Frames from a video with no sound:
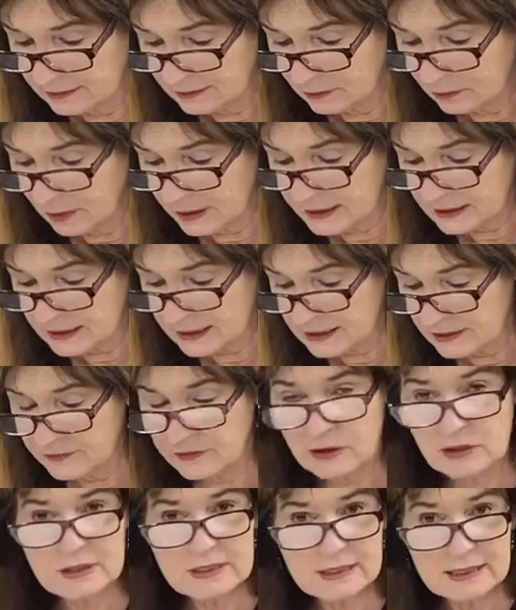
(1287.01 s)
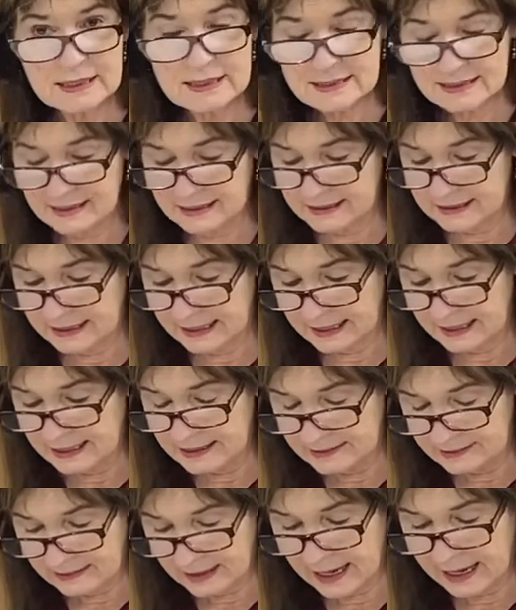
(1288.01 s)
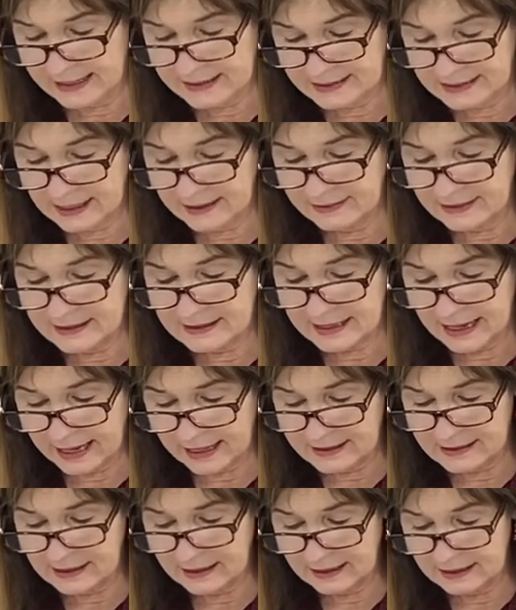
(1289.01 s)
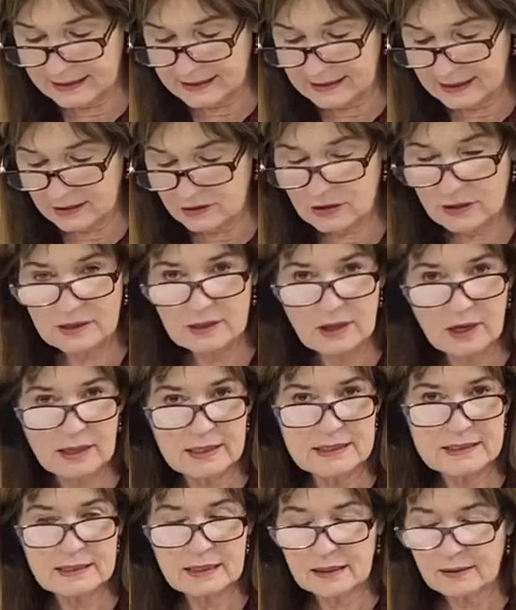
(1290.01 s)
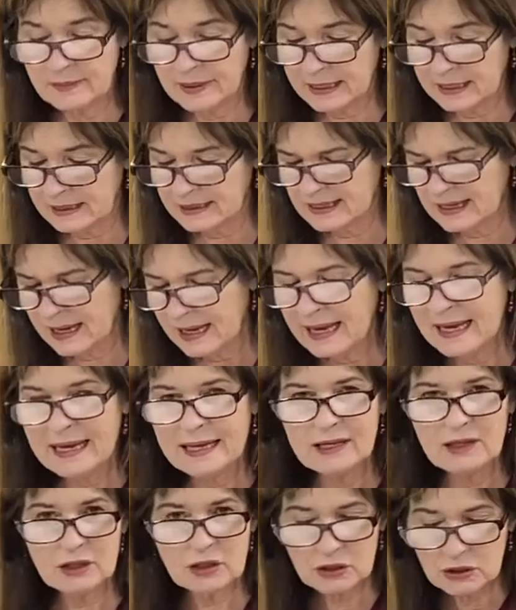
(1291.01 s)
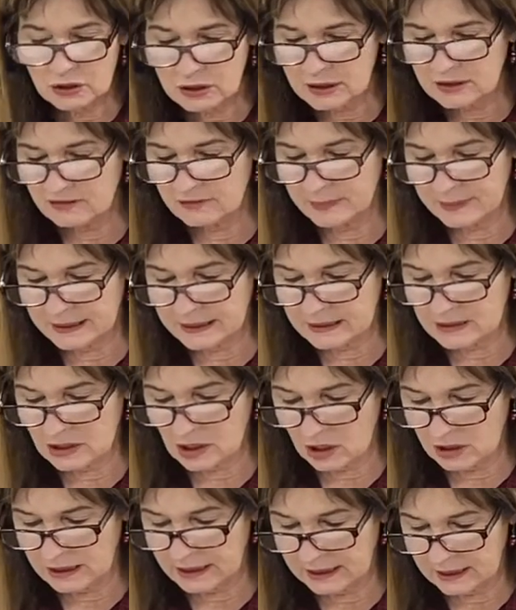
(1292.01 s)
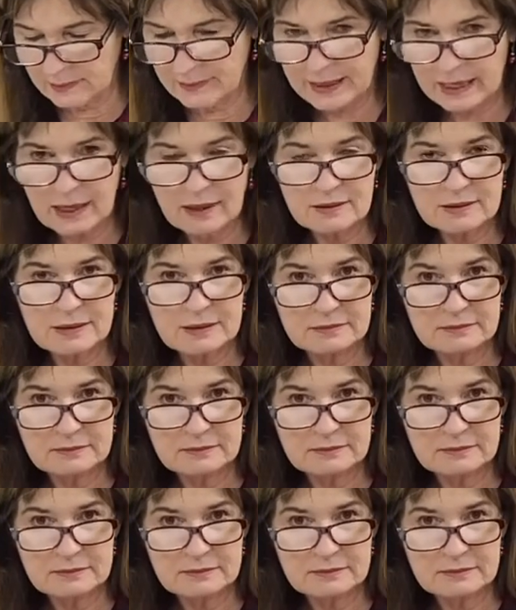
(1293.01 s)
What does verse 6 indicate? I say this as a concession, not as a command. It could have been talking about